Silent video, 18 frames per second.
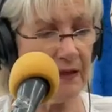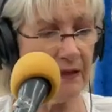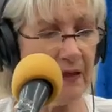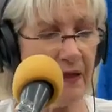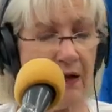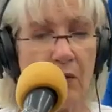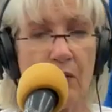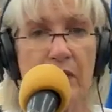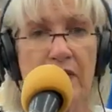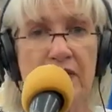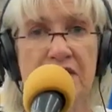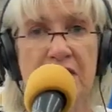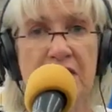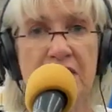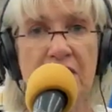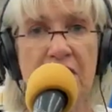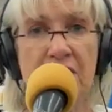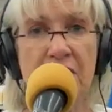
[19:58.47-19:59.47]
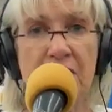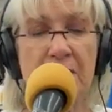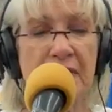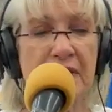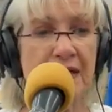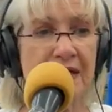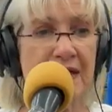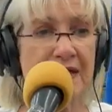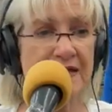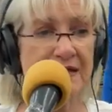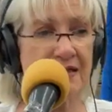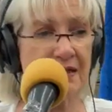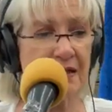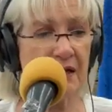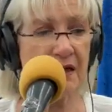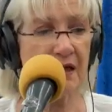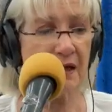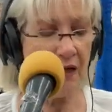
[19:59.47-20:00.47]
Now, where's another
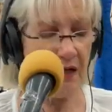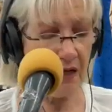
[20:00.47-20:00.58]
place